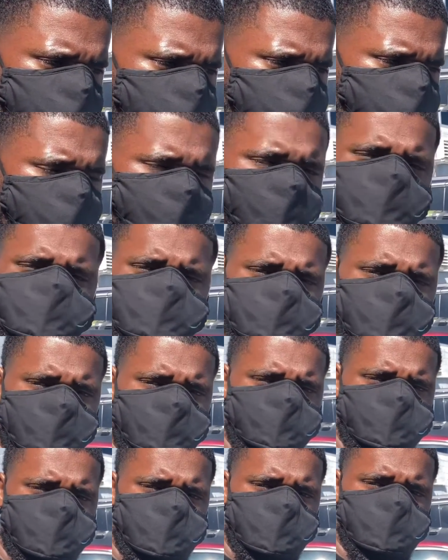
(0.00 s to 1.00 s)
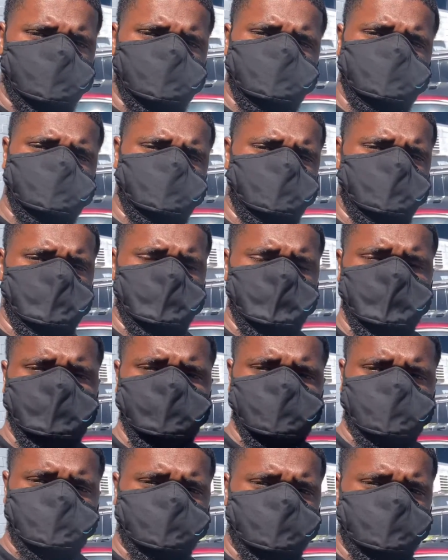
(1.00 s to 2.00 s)
FCA vehicle
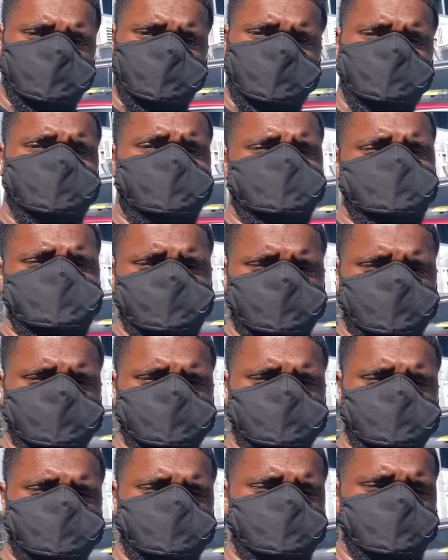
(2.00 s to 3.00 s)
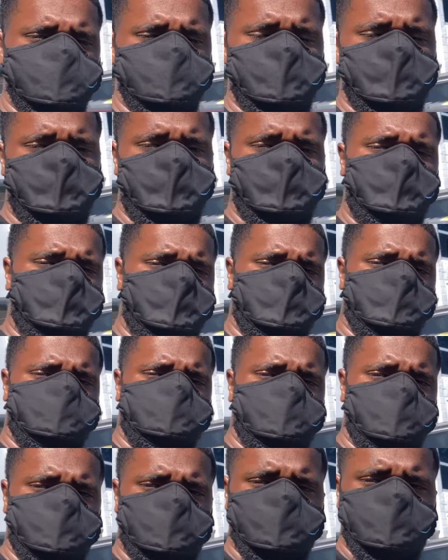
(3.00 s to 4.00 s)
with the Uconnect system.
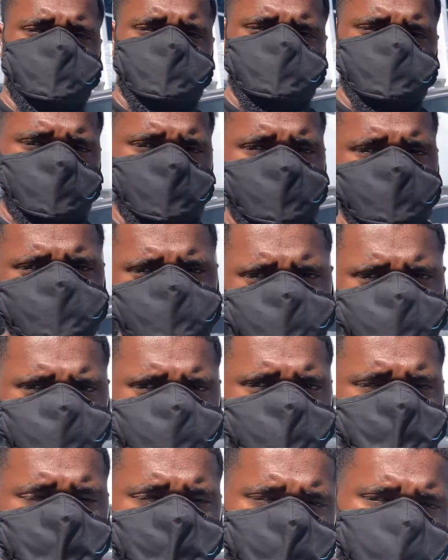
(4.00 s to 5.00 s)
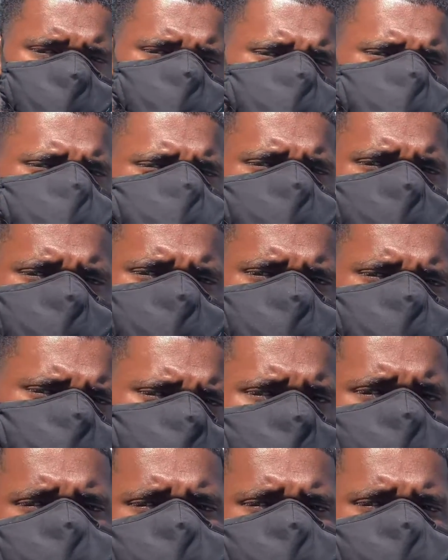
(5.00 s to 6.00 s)
So thanks for watching. Hope this was very
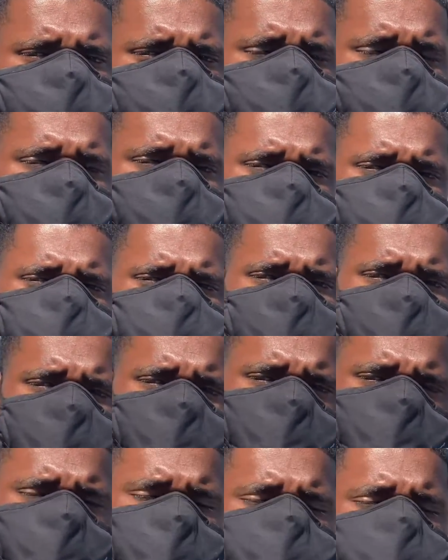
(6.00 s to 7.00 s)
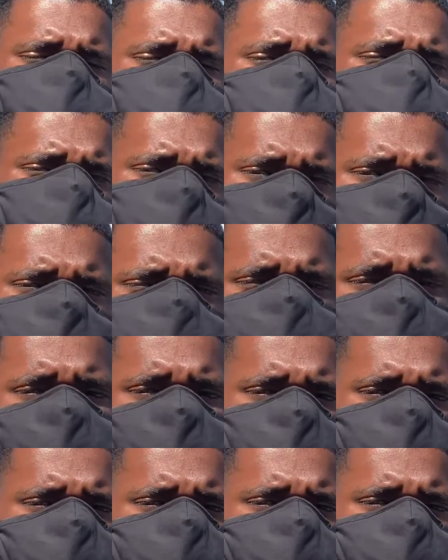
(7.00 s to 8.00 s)
informative. Hope this helped you guys
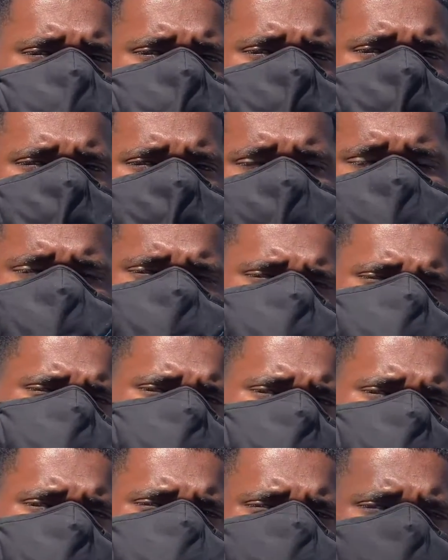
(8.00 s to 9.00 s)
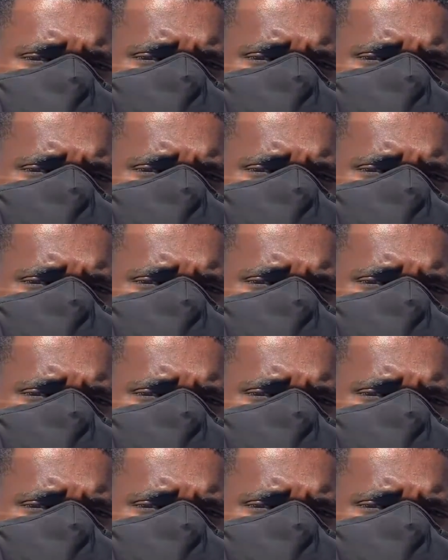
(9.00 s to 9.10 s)
out, and we'll see you next time.